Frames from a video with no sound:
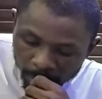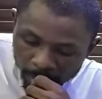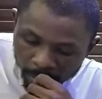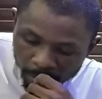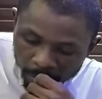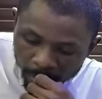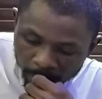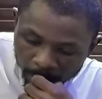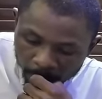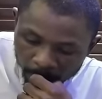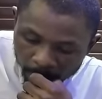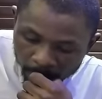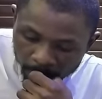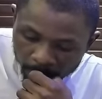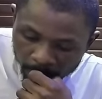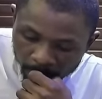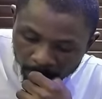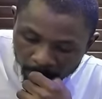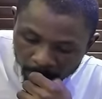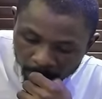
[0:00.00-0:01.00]

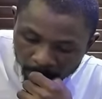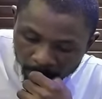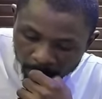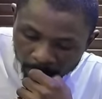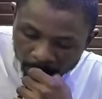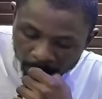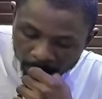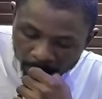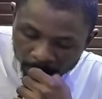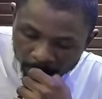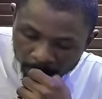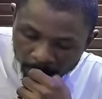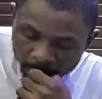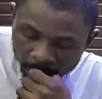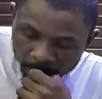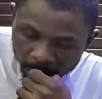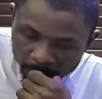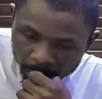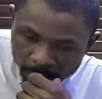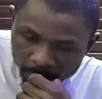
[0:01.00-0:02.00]

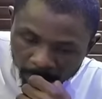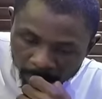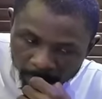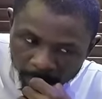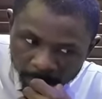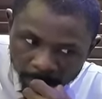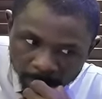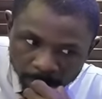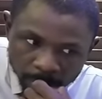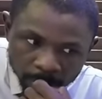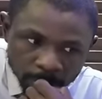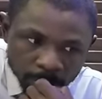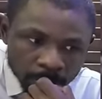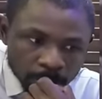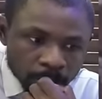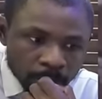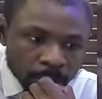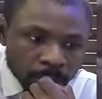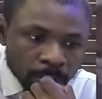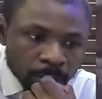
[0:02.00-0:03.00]

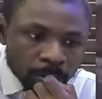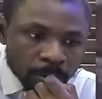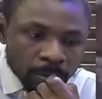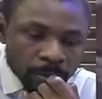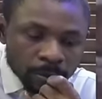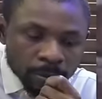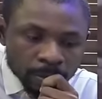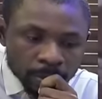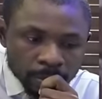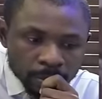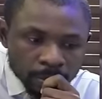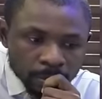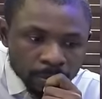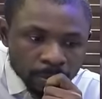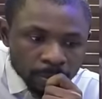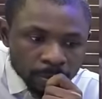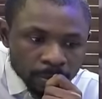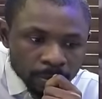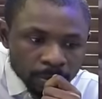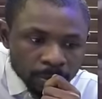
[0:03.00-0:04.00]

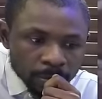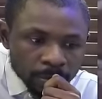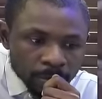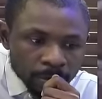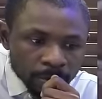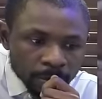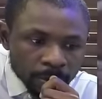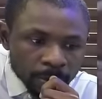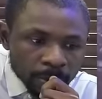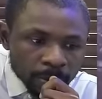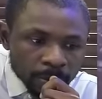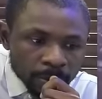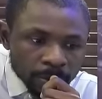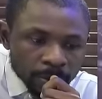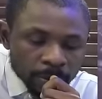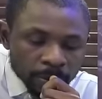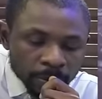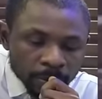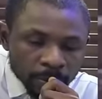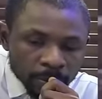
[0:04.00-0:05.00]

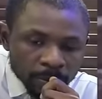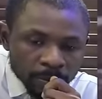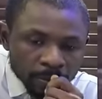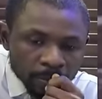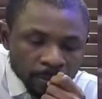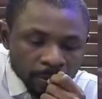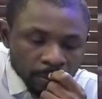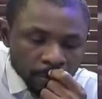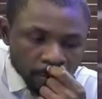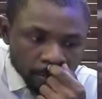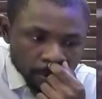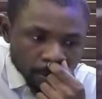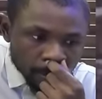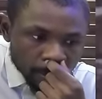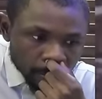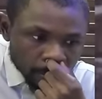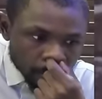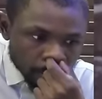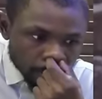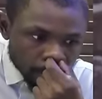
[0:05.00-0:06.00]

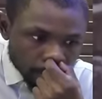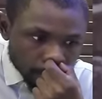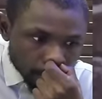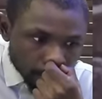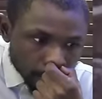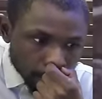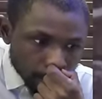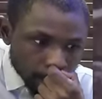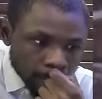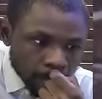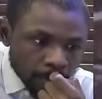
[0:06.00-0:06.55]
The person shown says nothing.